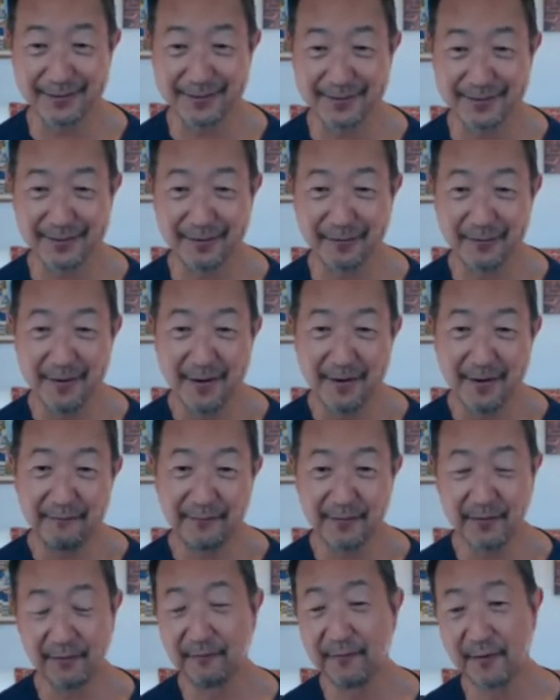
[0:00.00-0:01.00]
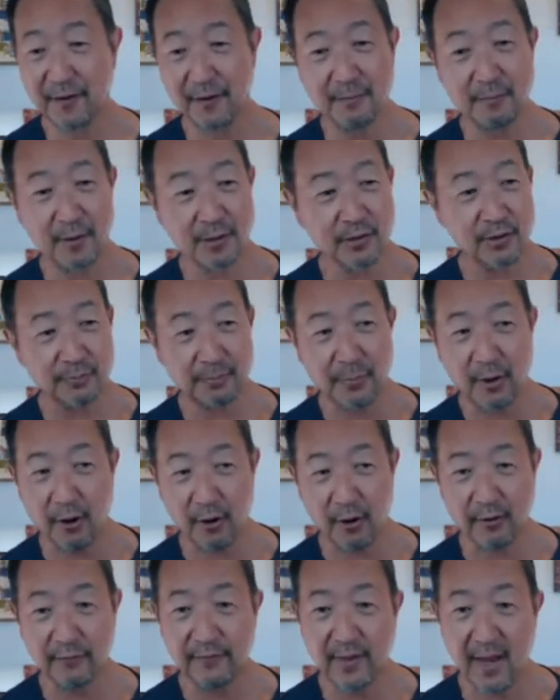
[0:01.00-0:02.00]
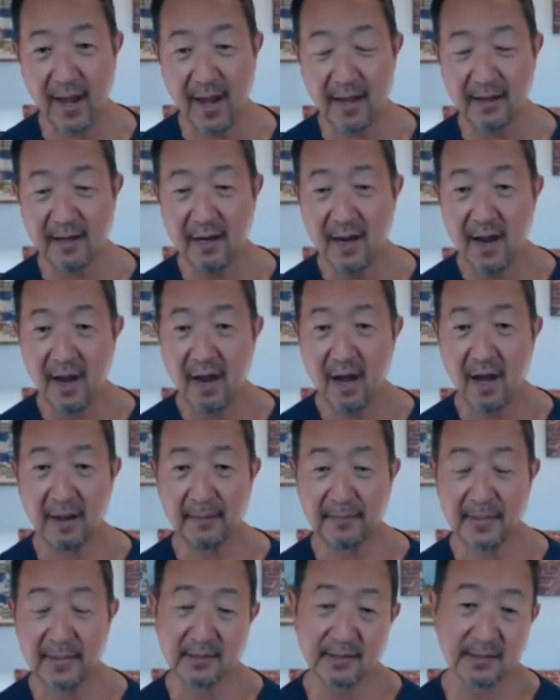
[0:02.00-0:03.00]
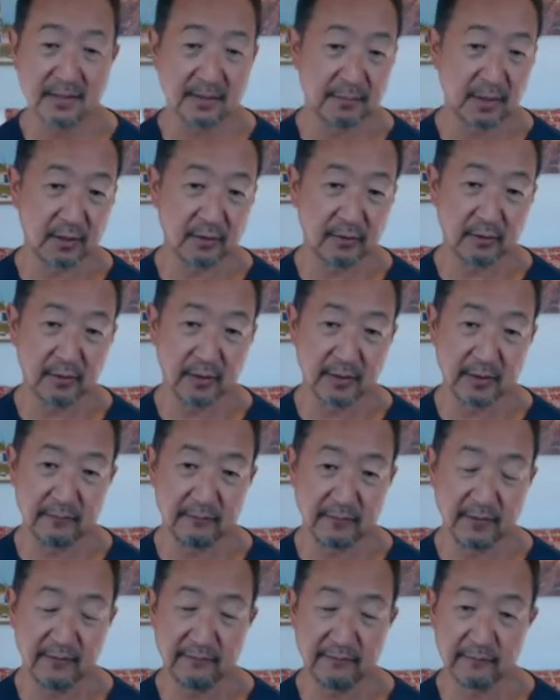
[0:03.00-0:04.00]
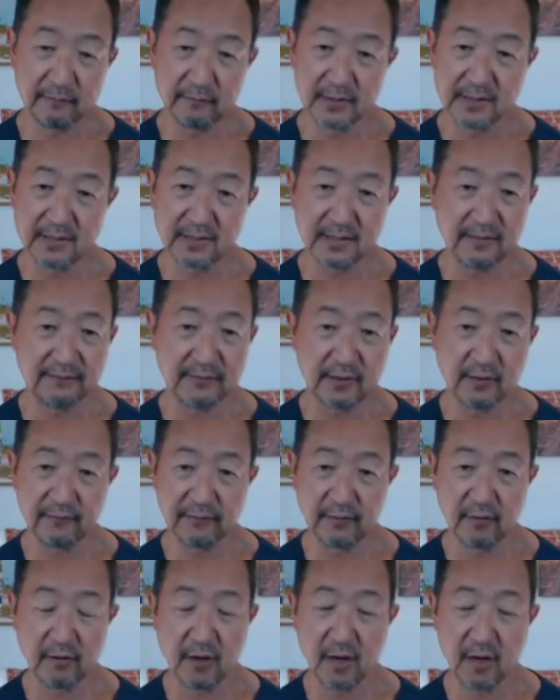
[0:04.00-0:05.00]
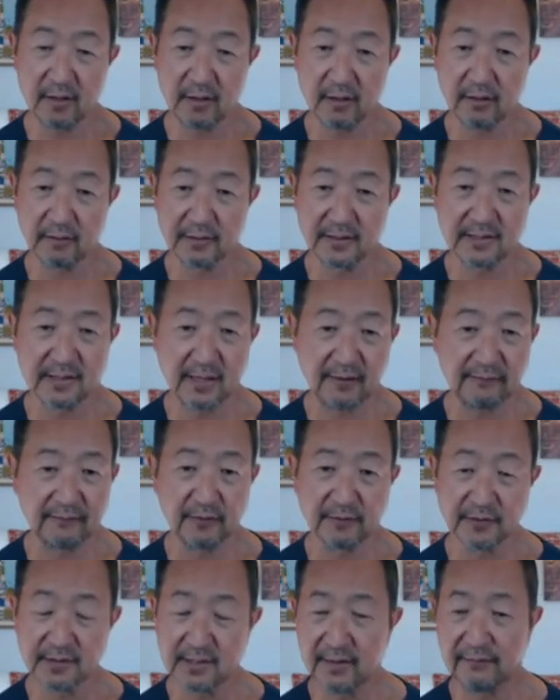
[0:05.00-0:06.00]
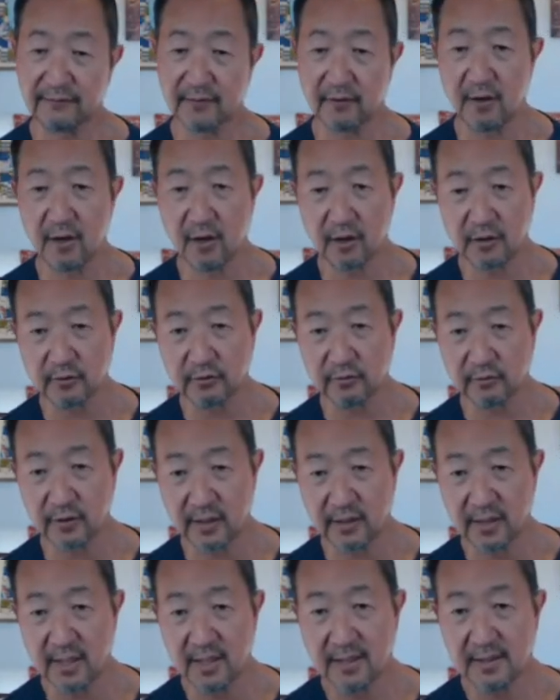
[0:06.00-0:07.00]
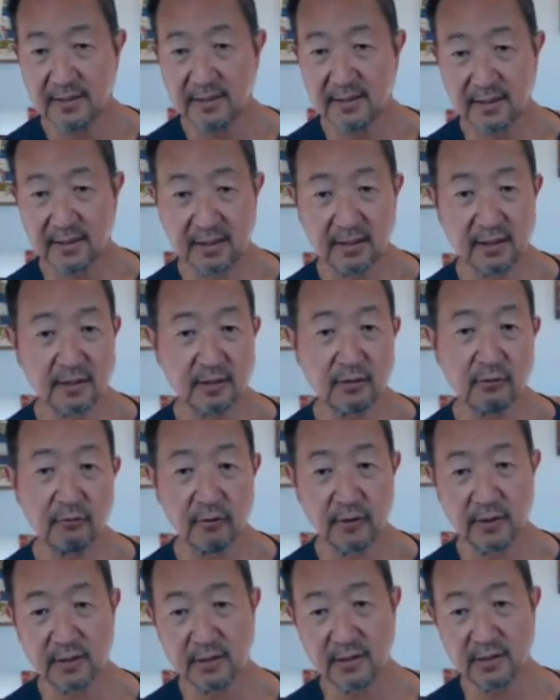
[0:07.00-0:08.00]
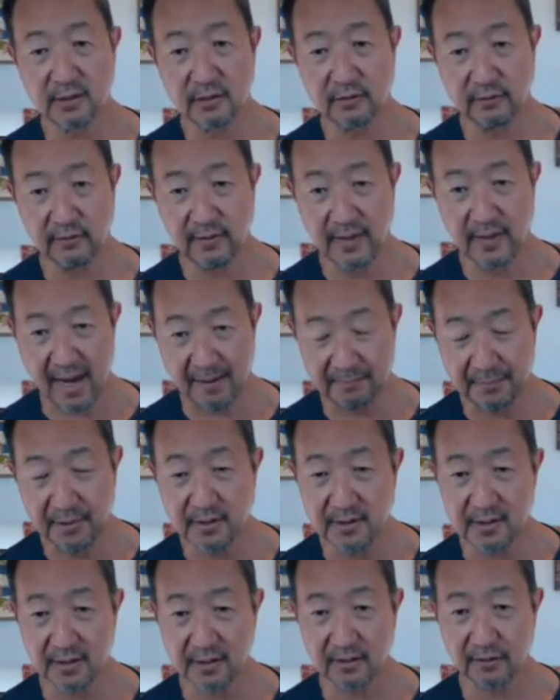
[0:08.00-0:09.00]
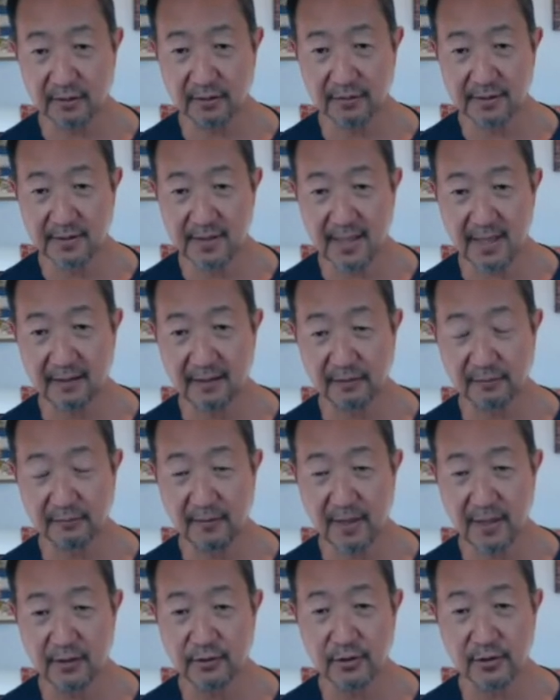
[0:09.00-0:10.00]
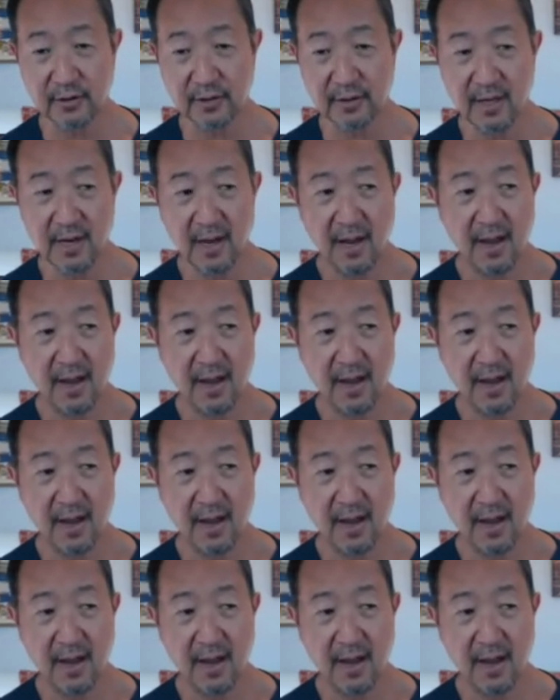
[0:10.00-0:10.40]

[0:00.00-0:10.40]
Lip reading: So feel very much a part of that. And similarly, we've received over, you know, several hundred signatories to that particular declaration.